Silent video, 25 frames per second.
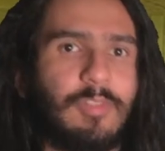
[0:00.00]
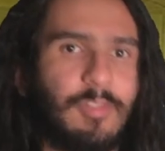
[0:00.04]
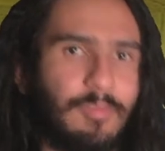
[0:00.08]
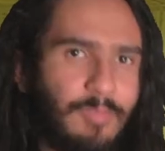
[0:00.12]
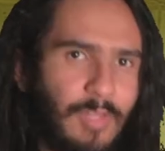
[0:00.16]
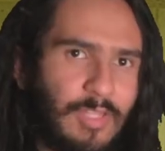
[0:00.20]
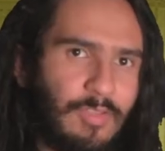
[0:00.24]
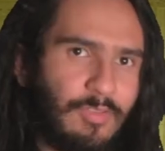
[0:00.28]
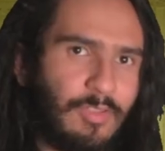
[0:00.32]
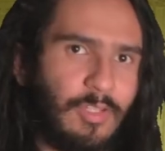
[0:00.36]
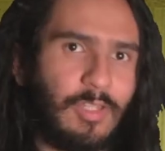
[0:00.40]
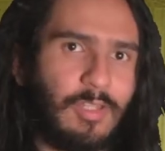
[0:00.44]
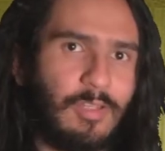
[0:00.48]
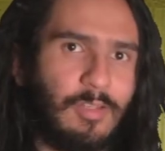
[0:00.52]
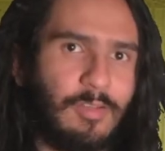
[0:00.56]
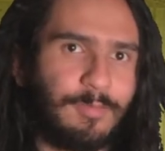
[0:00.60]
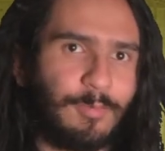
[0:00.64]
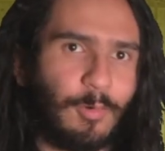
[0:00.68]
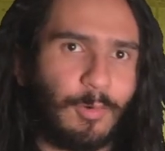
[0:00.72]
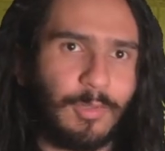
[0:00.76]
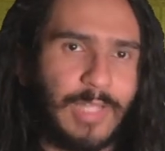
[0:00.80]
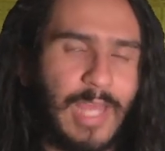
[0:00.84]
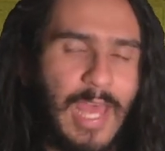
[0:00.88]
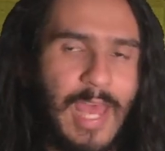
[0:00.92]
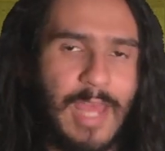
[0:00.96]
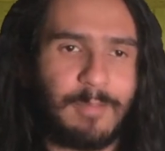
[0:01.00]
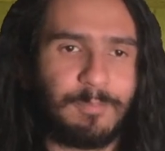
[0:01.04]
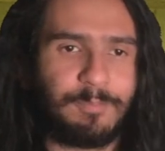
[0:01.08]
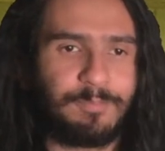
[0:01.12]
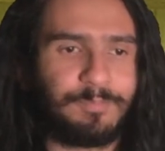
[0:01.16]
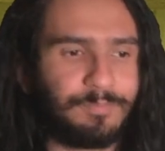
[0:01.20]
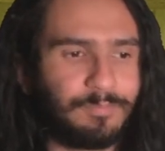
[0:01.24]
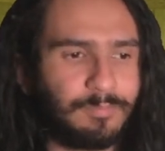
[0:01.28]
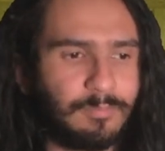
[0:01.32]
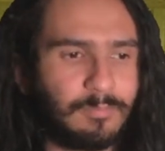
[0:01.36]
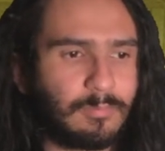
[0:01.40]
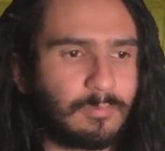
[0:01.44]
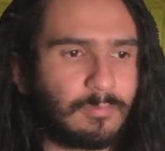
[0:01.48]
DaVinci for that.
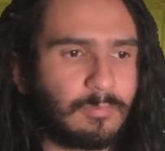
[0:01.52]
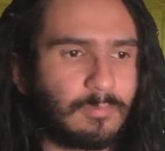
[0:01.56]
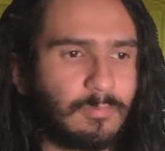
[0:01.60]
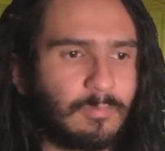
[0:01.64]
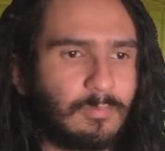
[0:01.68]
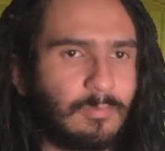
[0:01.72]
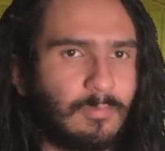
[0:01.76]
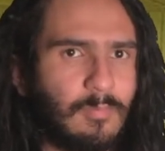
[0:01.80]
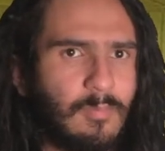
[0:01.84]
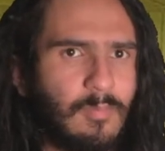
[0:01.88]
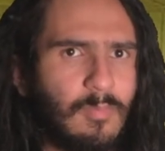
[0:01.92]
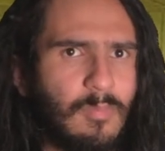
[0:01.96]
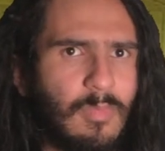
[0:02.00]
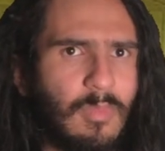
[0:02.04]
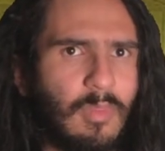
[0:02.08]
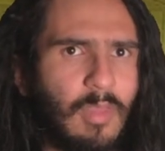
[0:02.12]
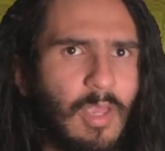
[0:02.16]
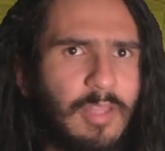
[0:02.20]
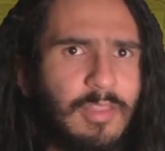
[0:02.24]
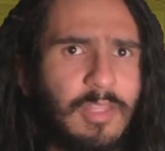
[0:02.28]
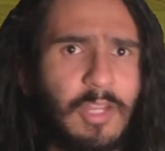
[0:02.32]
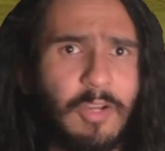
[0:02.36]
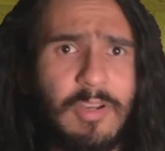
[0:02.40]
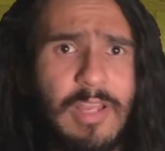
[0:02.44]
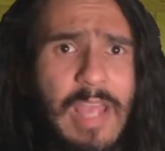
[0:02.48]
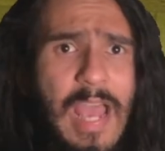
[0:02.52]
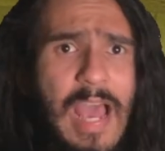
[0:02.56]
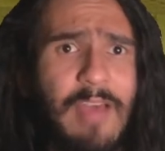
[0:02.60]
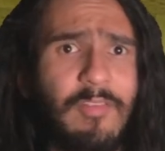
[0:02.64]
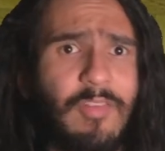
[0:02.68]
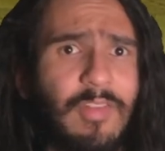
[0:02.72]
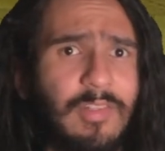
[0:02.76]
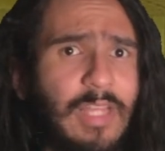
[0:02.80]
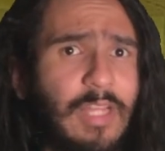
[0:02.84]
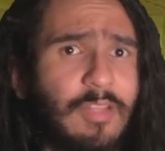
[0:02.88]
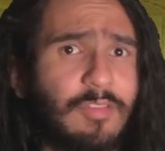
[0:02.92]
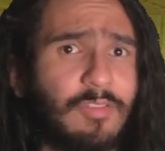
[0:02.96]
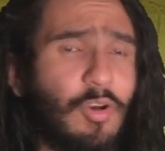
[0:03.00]
And there you have
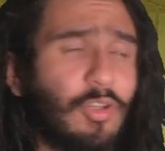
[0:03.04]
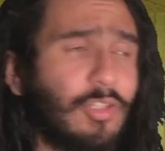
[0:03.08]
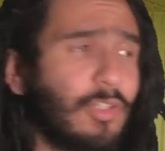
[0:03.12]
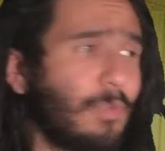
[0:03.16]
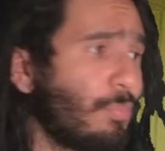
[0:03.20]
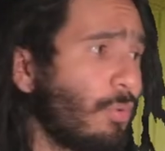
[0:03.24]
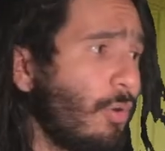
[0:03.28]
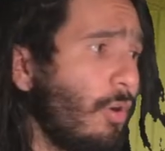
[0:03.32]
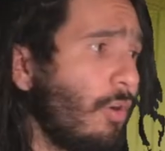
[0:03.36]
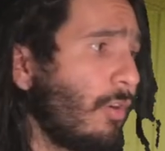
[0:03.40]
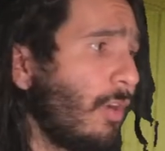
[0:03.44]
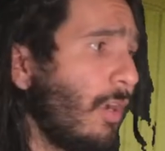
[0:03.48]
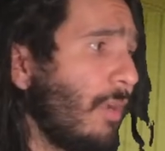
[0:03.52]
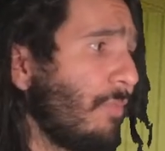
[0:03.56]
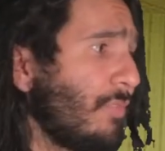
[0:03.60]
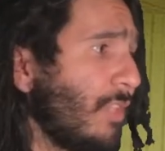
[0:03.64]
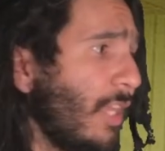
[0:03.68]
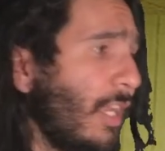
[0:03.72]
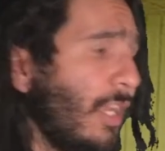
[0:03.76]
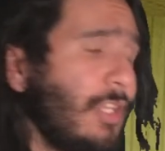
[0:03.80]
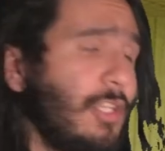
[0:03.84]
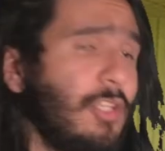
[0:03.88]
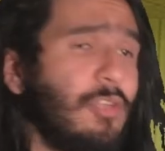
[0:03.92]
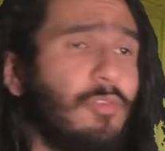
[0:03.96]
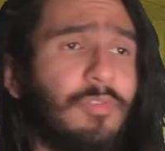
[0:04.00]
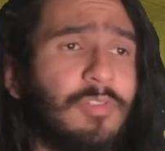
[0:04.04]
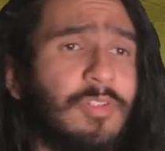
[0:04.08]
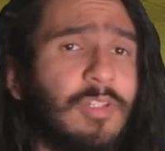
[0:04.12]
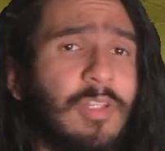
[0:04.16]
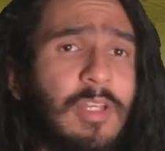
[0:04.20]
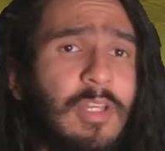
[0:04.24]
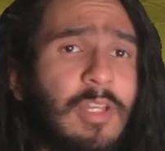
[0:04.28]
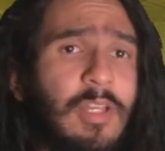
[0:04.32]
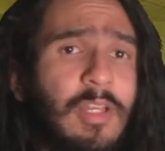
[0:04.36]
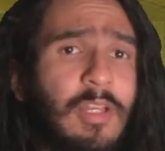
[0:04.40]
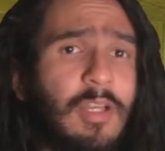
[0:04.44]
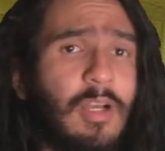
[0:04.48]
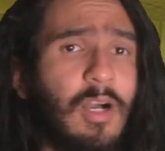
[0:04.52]
it. That's all the programs that I use
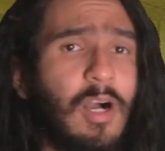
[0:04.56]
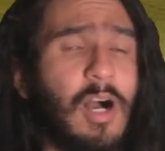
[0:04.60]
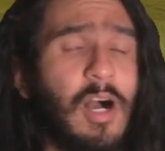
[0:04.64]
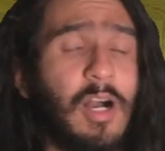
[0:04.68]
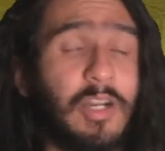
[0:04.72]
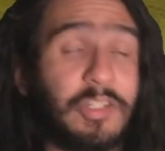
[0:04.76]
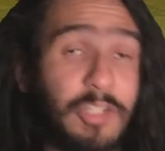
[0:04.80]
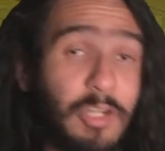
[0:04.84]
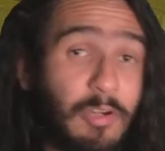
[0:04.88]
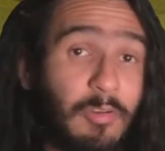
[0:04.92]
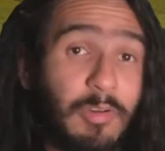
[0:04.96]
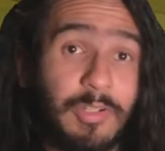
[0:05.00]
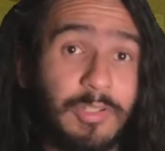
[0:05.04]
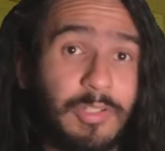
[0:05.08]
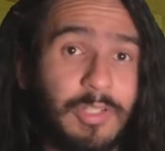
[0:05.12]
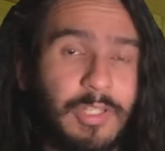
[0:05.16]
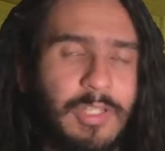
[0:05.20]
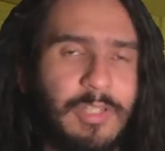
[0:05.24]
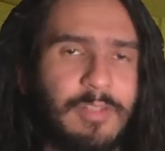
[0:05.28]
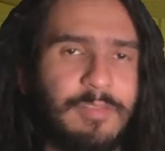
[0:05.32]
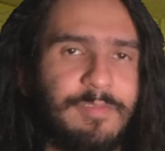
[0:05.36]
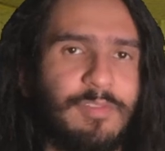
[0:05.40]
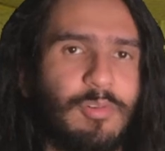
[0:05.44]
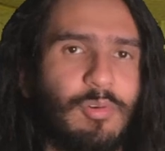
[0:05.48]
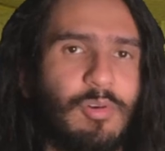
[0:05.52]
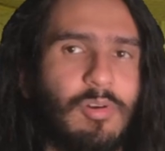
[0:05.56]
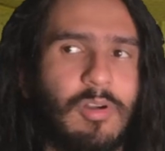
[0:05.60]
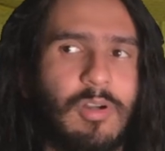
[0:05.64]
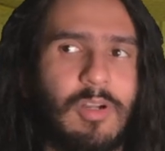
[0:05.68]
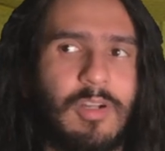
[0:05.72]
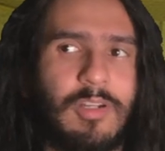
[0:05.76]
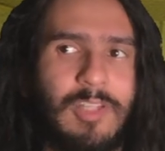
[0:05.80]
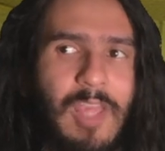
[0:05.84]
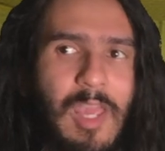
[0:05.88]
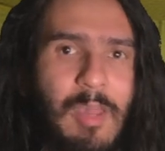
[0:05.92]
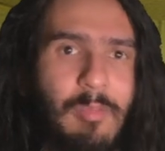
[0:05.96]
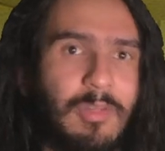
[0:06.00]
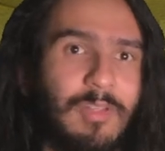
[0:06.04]
currently
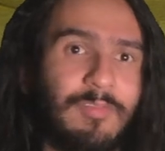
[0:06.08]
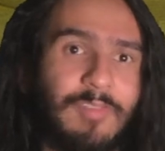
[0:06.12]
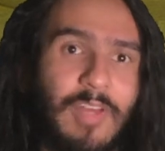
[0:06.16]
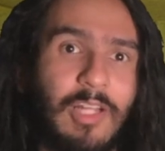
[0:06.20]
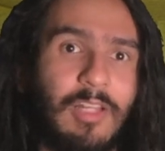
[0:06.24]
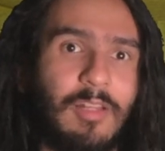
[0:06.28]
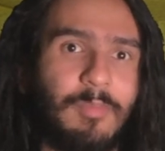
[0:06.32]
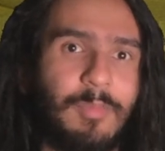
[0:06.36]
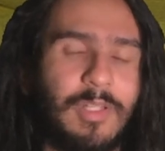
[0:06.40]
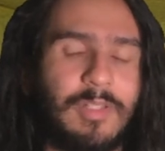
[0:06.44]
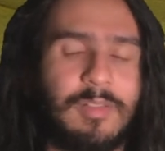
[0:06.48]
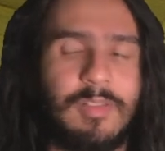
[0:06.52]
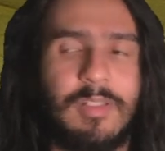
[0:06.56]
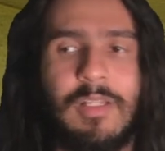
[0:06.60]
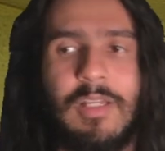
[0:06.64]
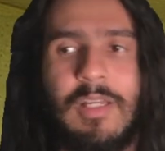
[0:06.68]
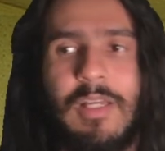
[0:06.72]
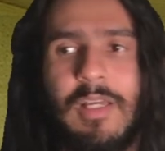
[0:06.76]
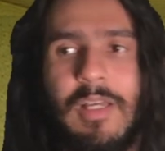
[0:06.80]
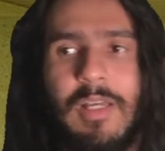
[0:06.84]
for game development.